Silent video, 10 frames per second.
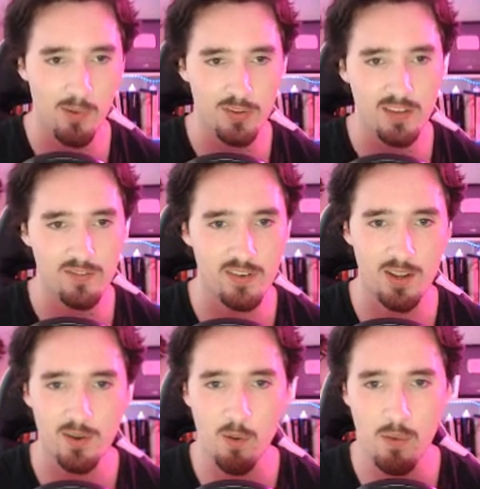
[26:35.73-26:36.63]
Pontiff. I
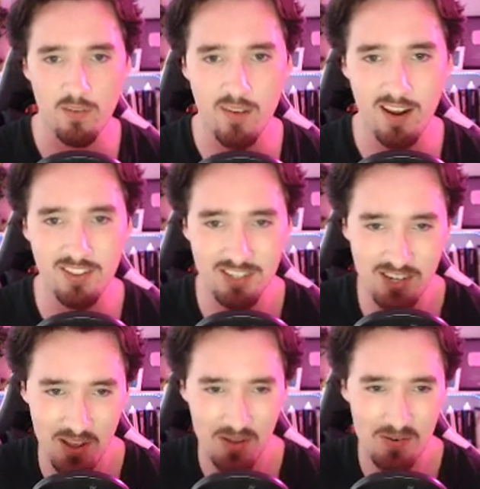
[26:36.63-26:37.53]
know you're a big fan of the
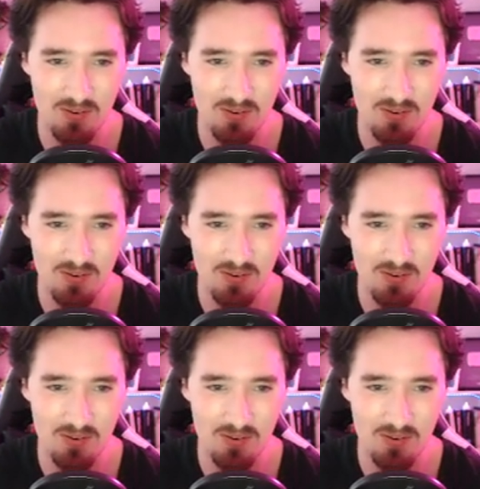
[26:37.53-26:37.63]
show.